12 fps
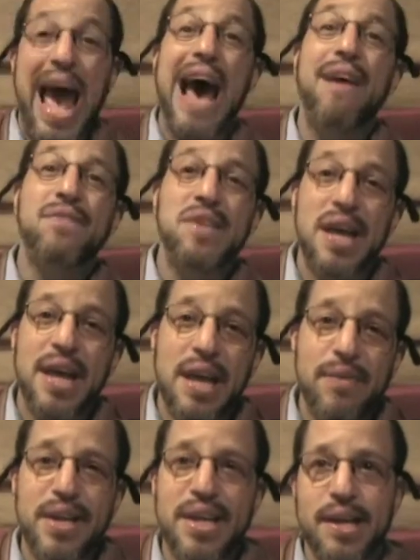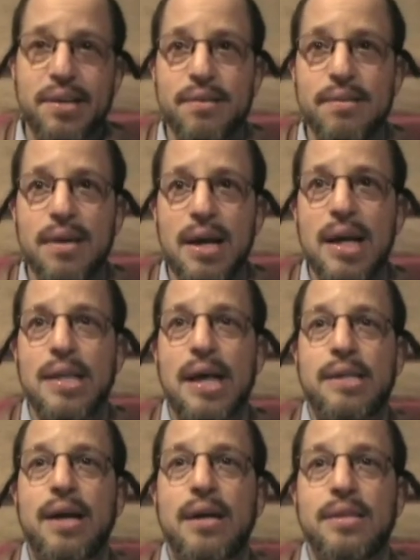after hearing it
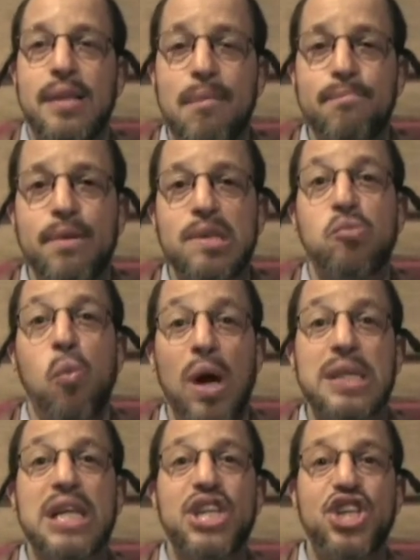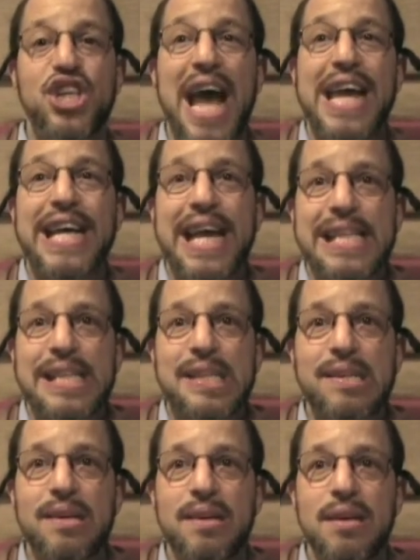that Columbus was a
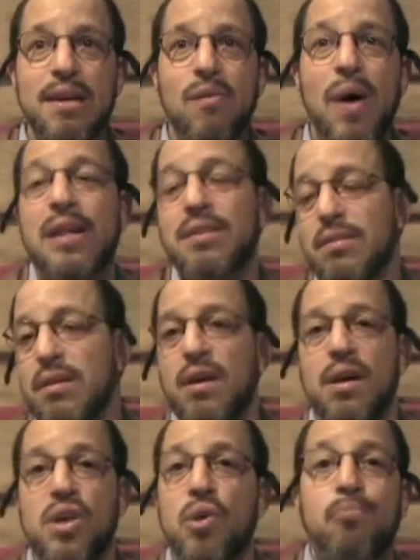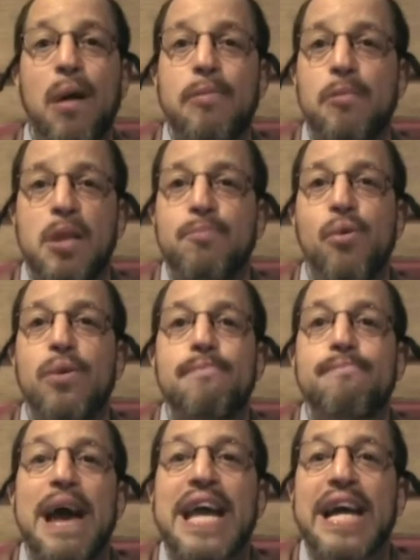shagitz, well, you probably put
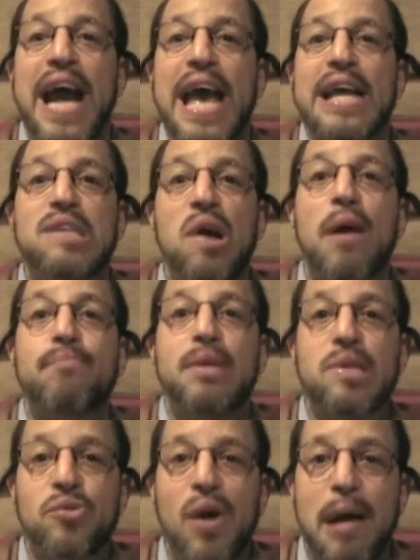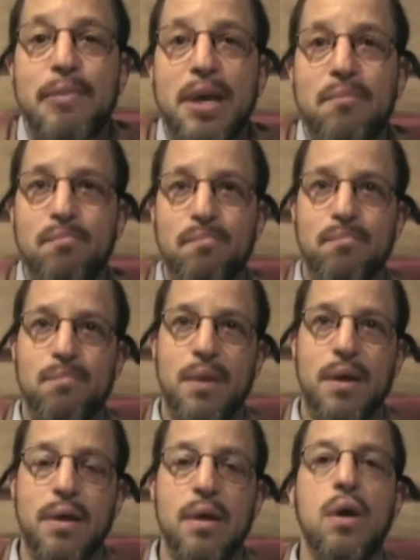mayonnaise on pastrami.
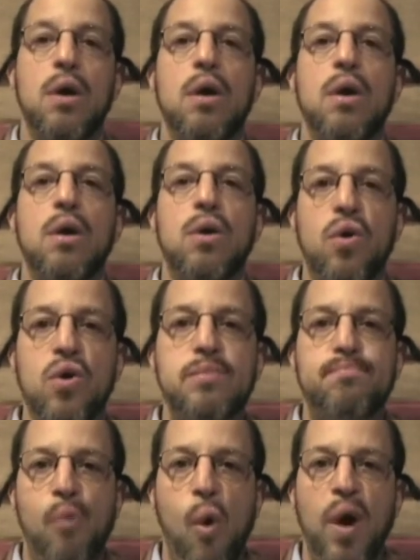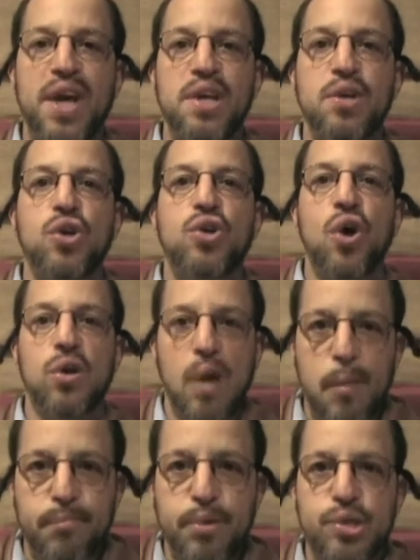Good boy
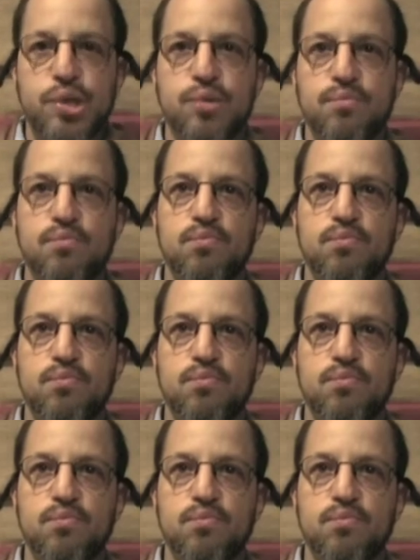Columbus.